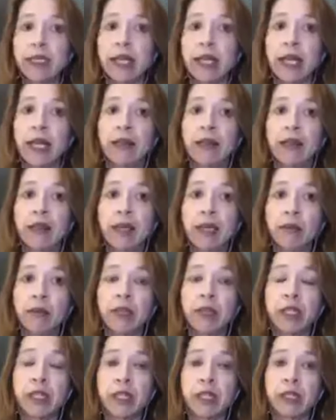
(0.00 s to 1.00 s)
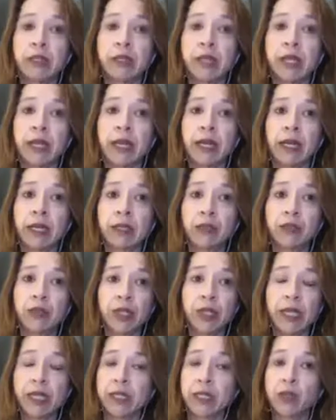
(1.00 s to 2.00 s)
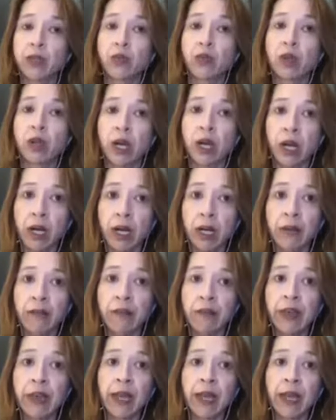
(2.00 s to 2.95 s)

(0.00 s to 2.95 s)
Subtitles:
that the military exercises were off